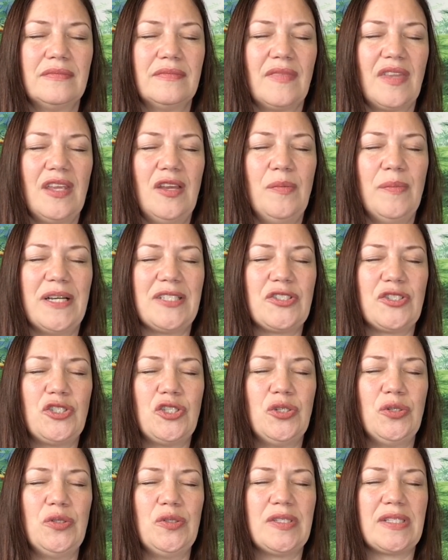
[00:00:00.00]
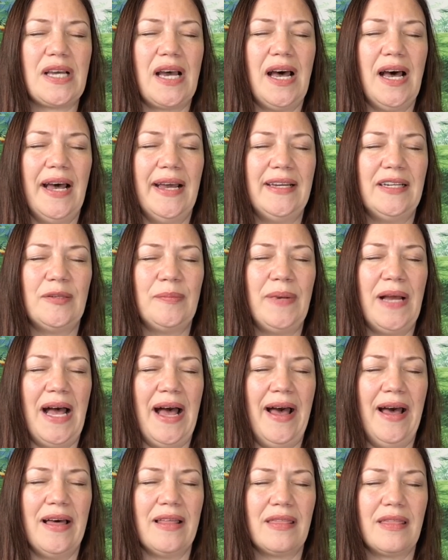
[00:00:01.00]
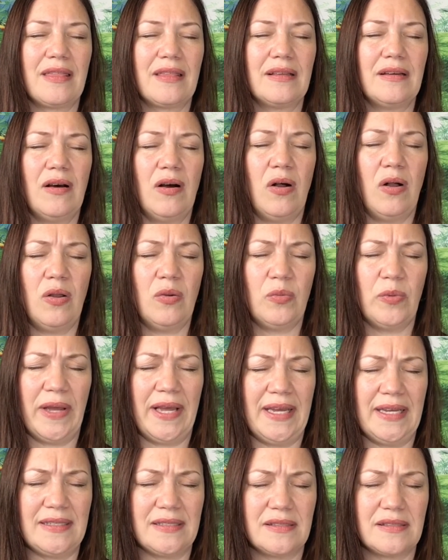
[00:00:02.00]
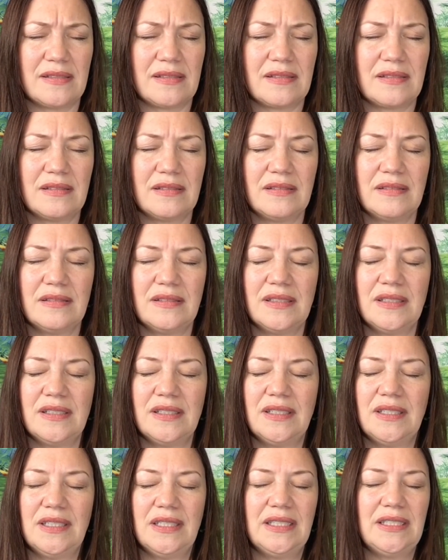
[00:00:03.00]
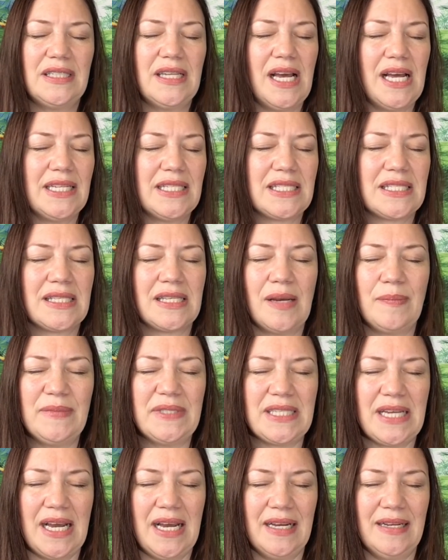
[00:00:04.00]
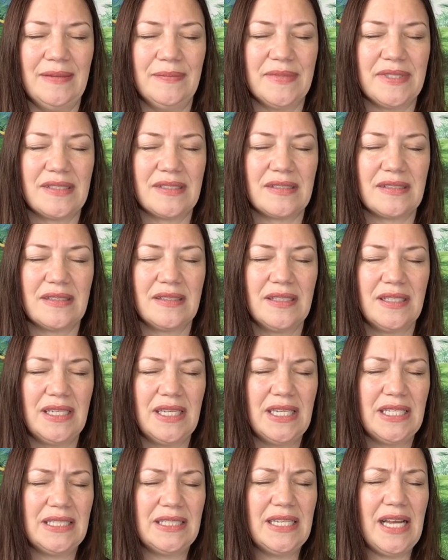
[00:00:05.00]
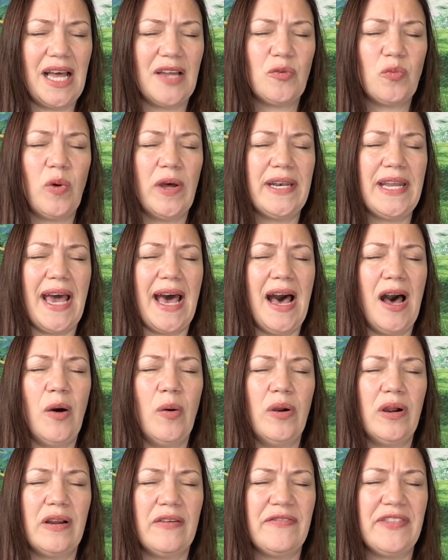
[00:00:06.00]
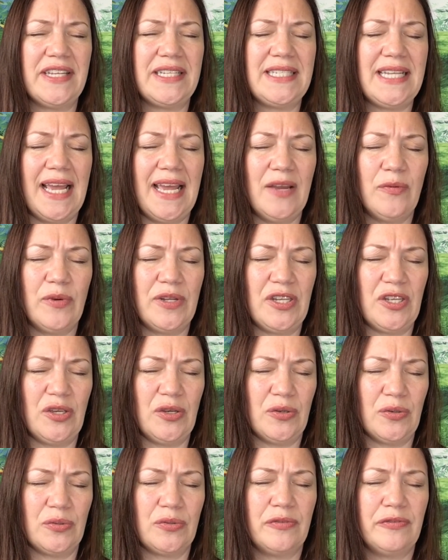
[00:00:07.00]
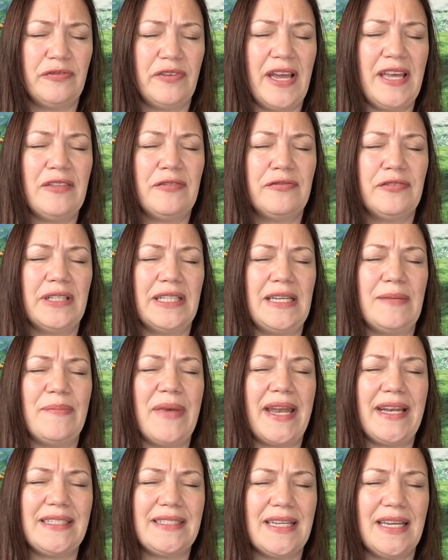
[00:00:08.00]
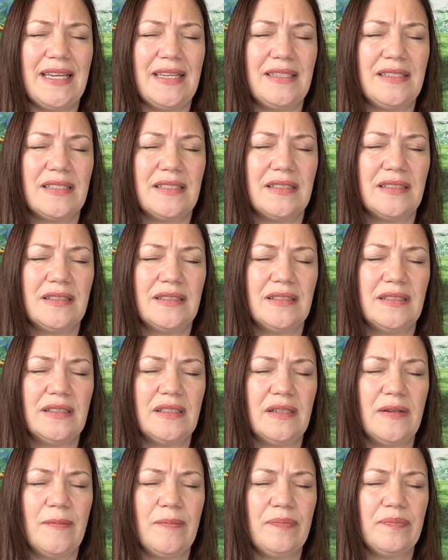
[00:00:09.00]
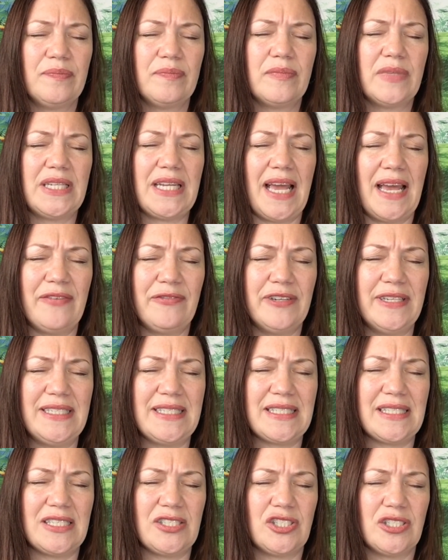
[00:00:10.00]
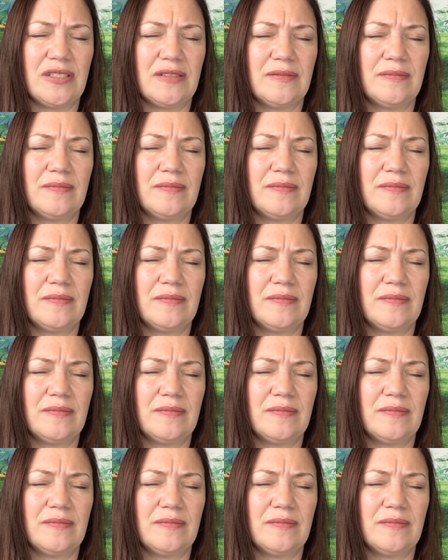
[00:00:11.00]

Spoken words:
You must choose the higher path, always. Not sometimes, not 1 hour of the day when you faithfully meditate, but every decision.